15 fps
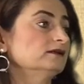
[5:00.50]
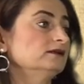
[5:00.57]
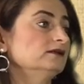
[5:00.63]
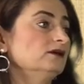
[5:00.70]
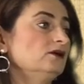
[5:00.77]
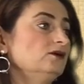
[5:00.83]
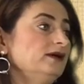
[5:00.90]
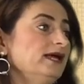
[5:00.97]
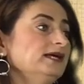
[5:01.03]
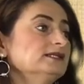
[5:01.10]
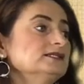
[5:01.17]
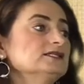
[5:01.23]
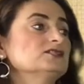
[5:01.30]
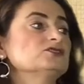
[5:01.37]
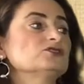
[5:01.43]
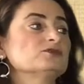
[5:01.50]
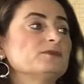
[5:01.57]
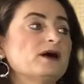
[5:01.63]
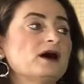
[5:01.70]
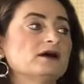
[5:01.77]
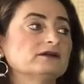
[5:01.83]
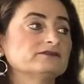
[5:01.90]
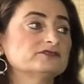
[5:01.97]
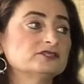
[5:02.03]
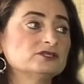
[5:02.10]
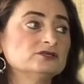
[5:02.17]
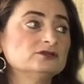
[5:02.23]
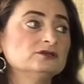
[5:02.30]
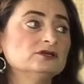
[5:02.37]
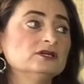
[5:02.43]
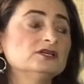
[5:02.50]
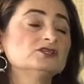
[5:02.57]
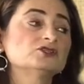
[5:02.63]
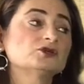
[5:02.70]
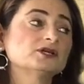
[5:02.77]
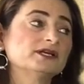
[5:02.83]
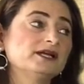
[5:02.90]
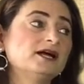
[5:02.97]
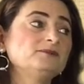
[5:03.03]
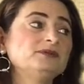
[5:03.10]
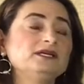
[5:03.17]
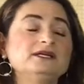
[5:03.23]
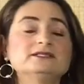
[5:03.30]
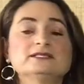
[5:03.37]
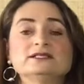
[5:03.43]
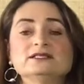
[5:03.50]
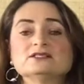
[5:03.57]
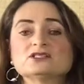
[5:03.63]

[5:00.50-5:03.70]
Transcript: No, x is to the power of 2, so cannot be written in